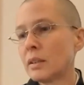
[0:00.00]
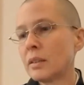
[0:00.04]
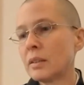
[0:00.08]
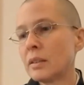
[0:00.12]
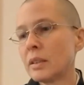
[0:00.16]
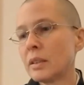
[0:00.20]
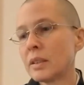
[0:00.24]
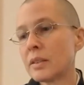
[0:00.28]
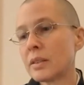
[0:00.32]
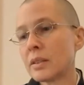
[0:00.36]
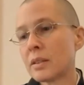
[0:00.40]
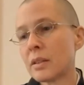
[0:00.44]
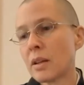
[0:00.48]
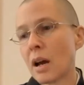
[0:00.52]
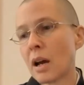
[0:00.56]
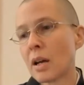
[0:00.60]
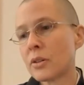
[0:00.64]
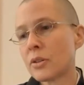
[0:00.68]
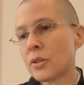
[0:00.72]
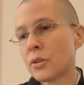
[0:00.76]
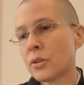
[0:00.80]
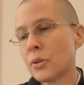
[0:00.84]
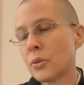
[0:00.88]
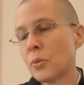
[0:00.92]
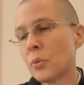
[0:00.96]
that's not
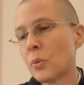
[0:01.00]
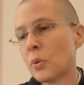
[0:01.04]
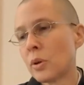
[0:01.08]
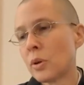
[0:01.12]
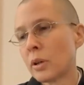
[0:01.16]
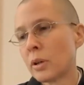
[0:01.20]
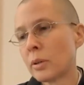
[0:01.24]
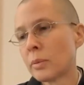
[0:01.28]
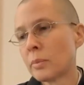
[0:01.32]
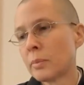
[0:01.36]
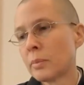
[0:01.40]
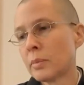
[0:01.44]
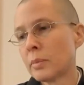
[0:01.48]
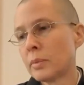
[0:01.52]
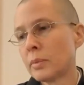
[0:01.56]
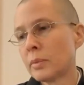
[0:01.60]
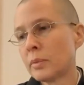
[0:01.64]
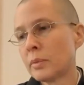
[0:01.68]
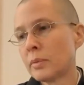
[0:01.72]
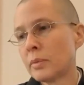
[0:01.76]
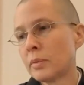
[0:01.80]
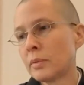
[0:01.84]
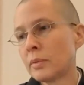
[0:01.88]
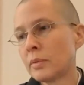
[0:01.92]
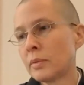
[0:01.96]
too warm,
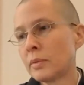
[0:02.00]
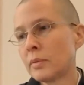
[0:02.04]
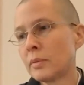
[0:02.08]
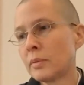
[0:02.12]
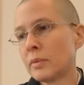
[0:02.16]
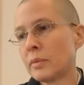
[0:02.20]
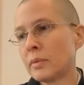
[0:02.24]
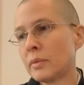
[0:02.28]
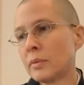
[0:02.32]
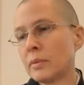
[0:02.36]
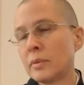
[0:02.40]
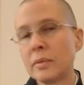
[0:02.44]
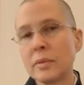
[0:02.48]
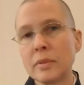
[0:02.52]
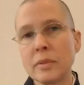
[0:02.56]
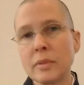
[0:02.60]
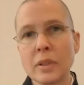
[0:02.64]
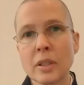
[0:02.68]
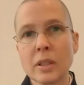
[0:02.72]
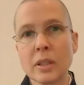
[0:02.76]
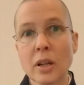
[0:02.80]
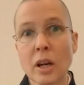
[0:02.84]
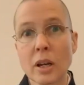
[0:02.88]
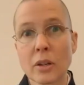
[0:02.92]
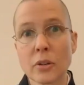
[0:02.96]

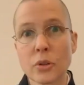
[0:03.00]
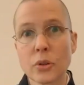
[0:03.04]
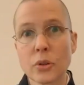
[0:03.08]
not